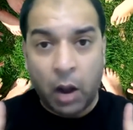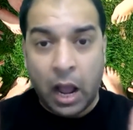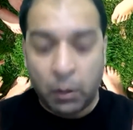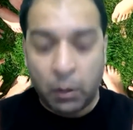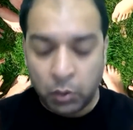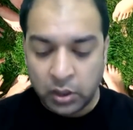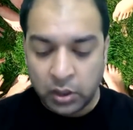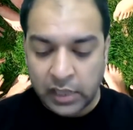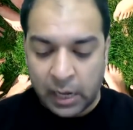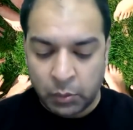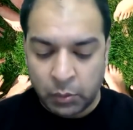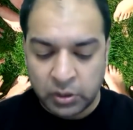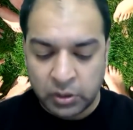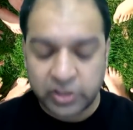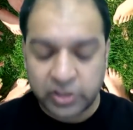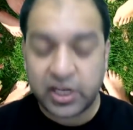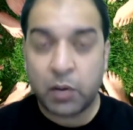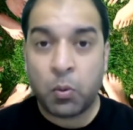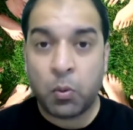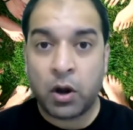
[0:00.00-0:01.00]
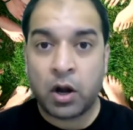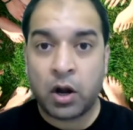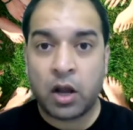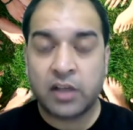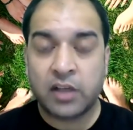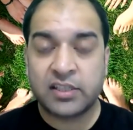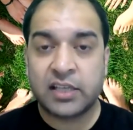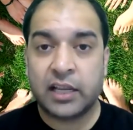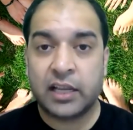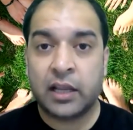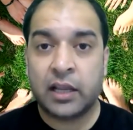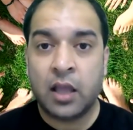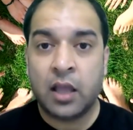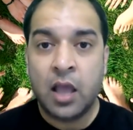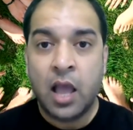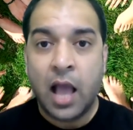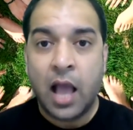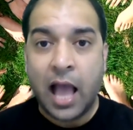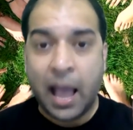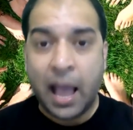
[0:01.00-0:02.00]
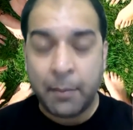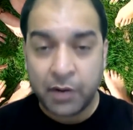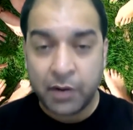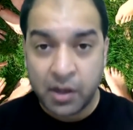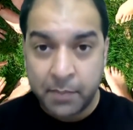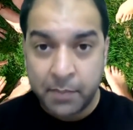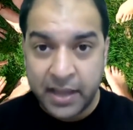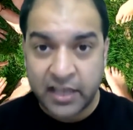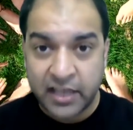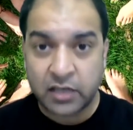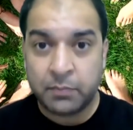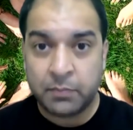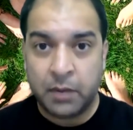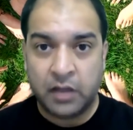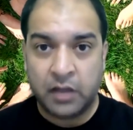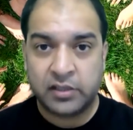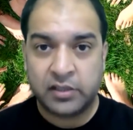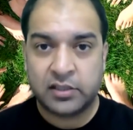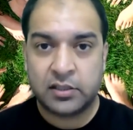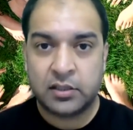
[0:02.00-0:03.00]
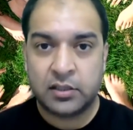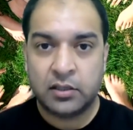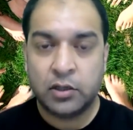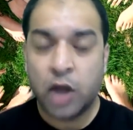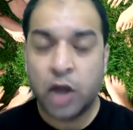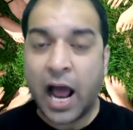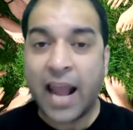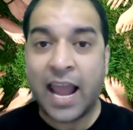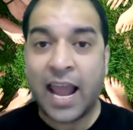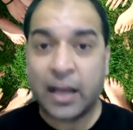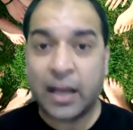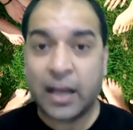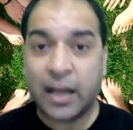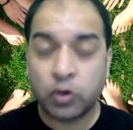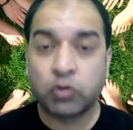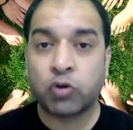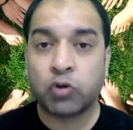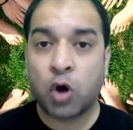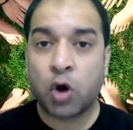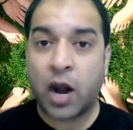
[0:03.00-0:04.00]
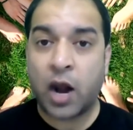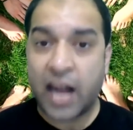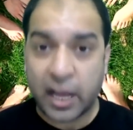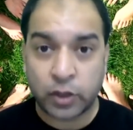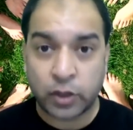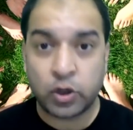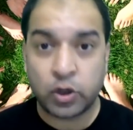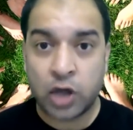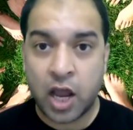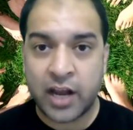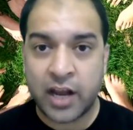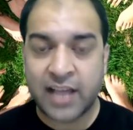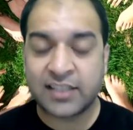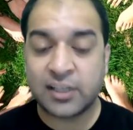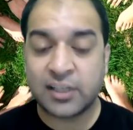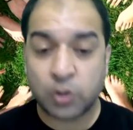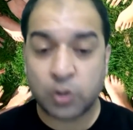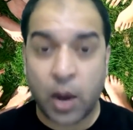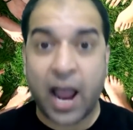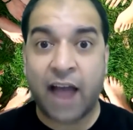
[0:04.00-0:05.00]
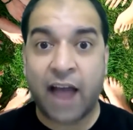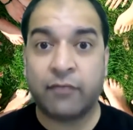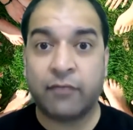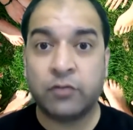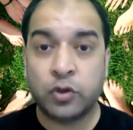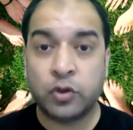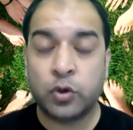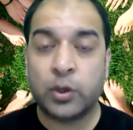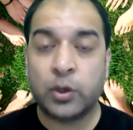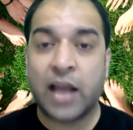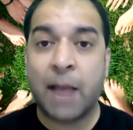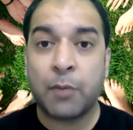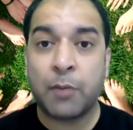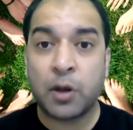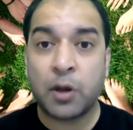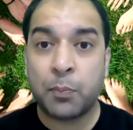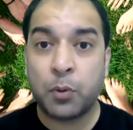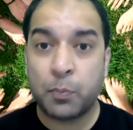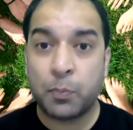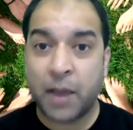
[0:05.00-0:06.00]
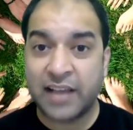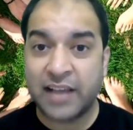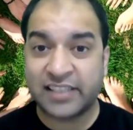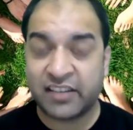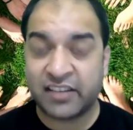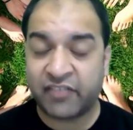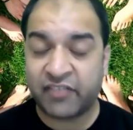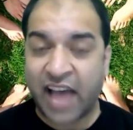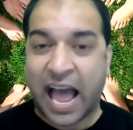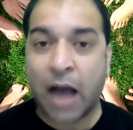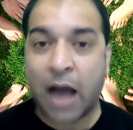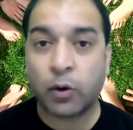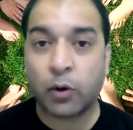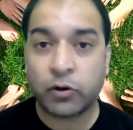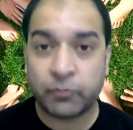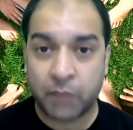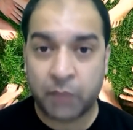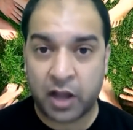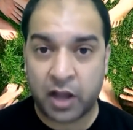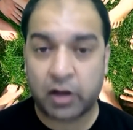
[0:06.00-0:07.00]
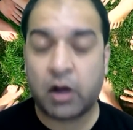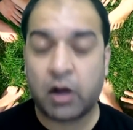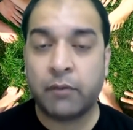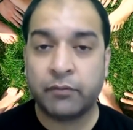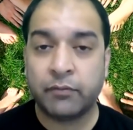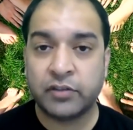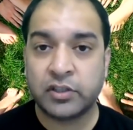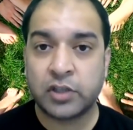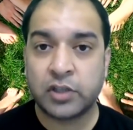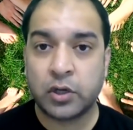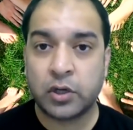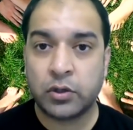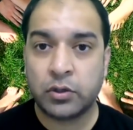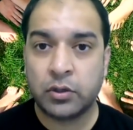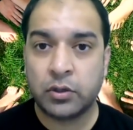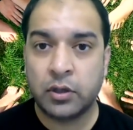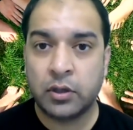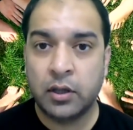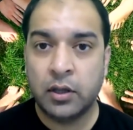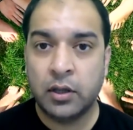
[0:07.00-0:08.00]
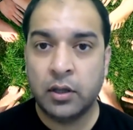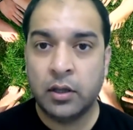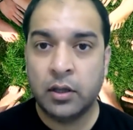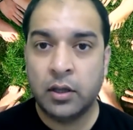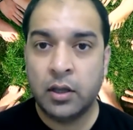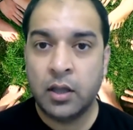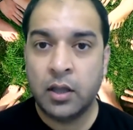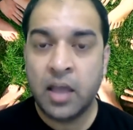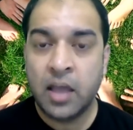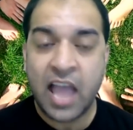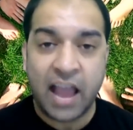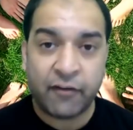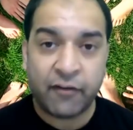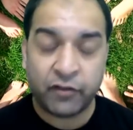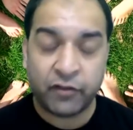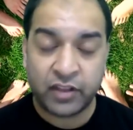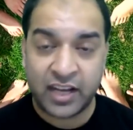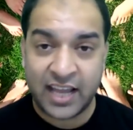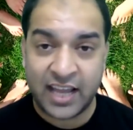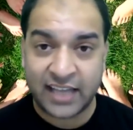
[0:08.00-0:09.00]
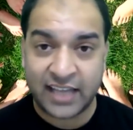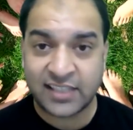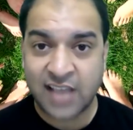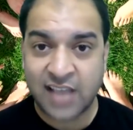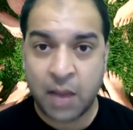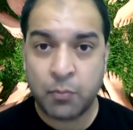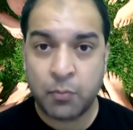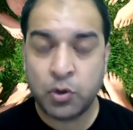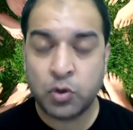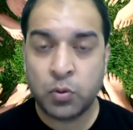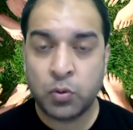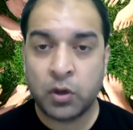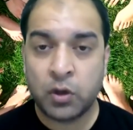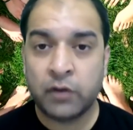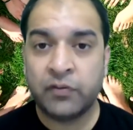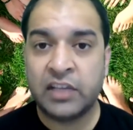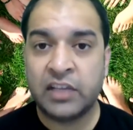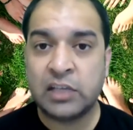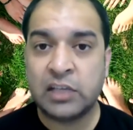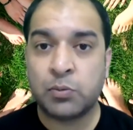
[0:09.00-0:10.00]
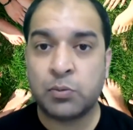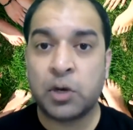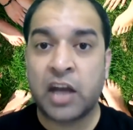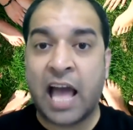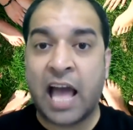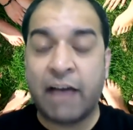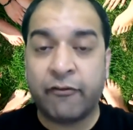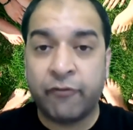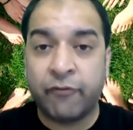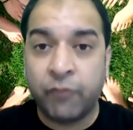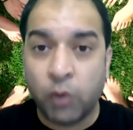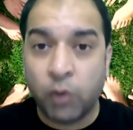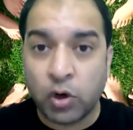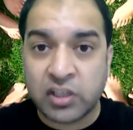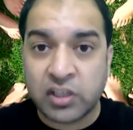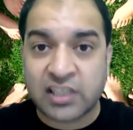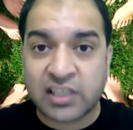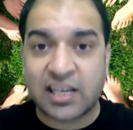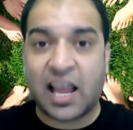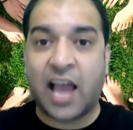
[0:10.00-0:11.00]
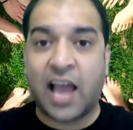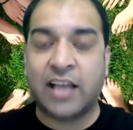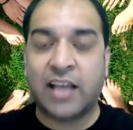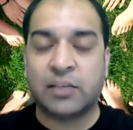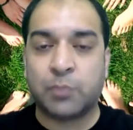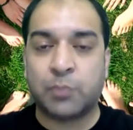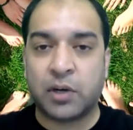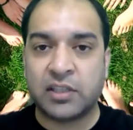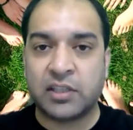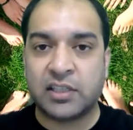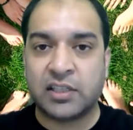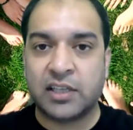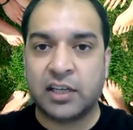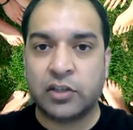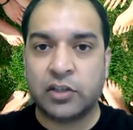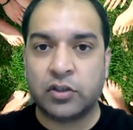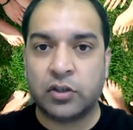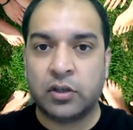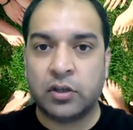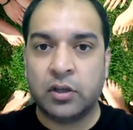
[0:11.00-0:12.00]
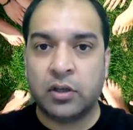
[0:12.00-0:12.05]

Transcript: will share one last thing. I'm going to make it a must. You know, I like to grow. I like to learn. I said, so I have to do it. I'm going to put myself out of my comfort zone. And for the next time we do one of these, we're going to have full slides presentation.